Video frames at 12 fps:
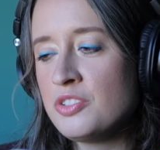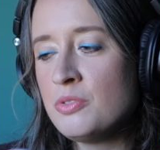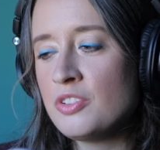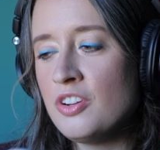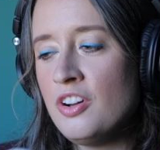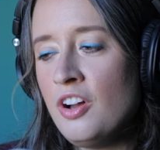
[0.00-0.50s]

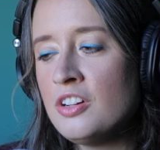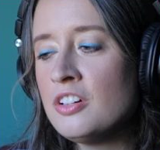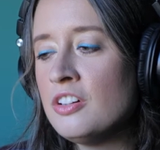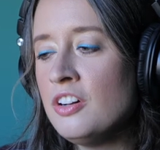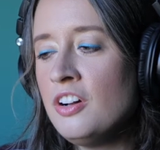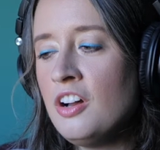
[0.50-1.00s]
too
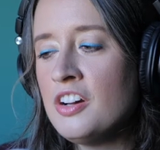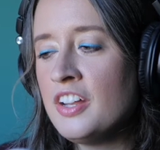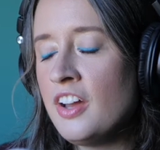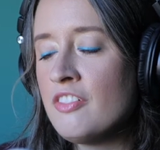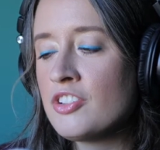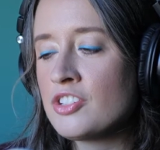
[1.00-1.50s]
good
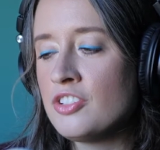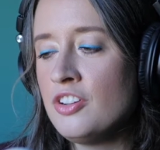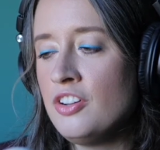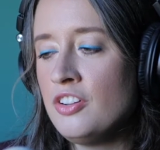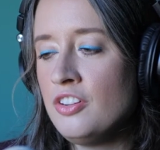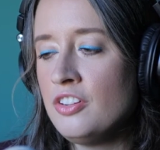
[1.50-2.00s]
of a
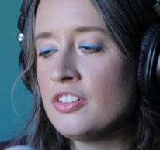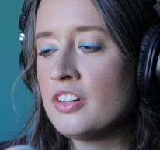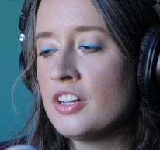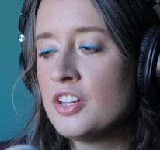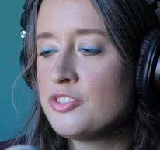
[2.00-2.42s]
girl.